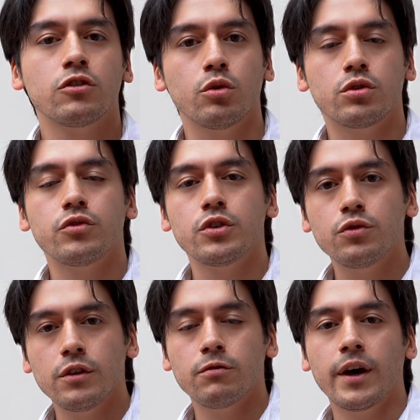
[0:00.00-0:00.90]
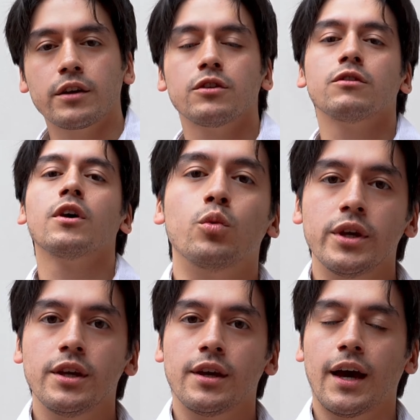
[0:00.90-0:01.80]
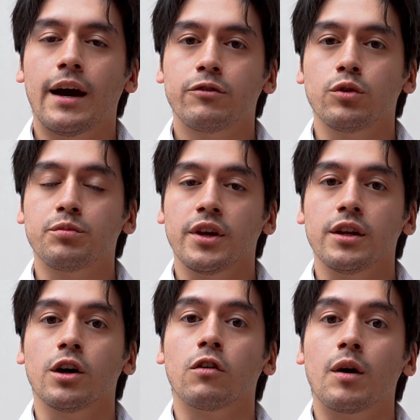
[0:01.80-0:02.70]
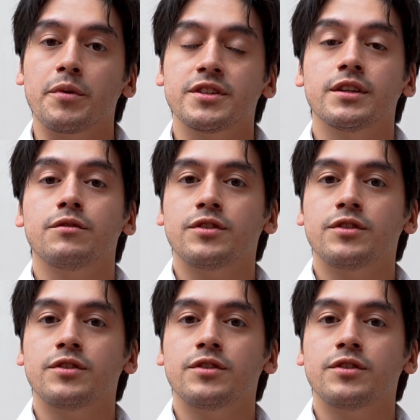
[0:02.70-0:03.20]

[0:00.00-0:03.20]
So to reduce these factors, we have to obtain a representative